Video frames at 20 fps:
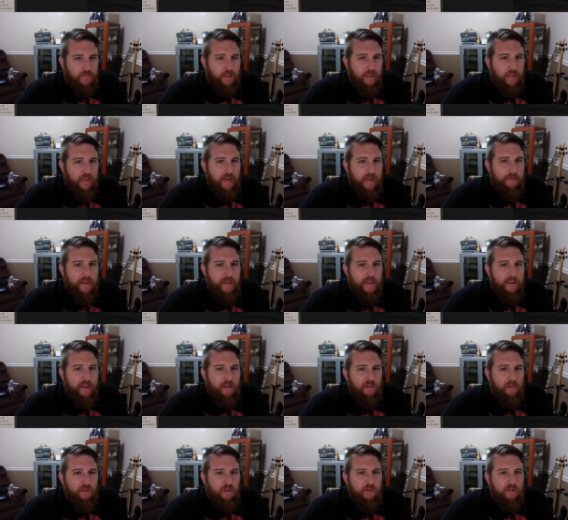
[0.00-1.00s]
and it may
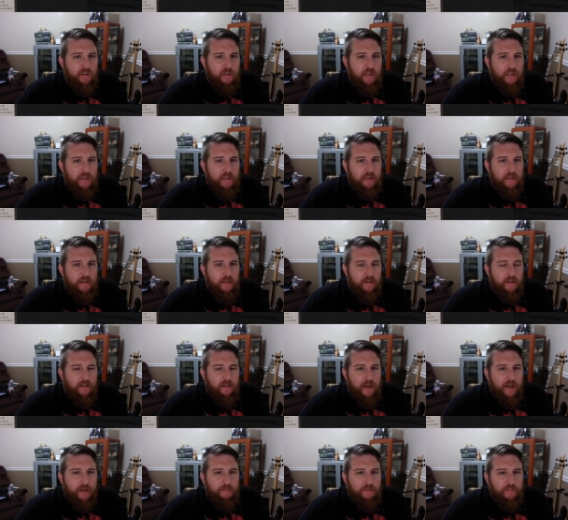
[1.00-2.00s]
include
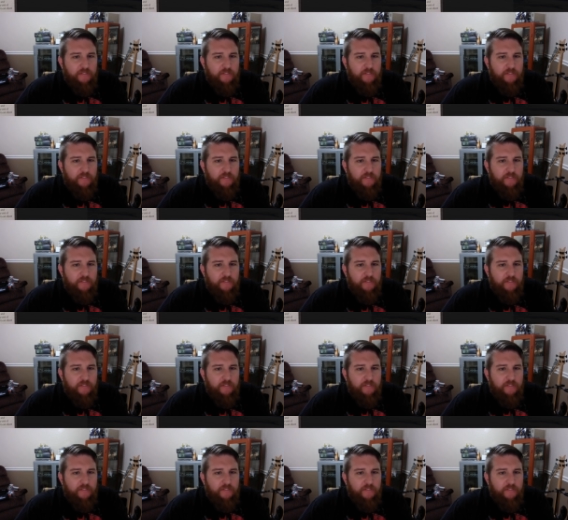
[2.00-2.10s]
Up to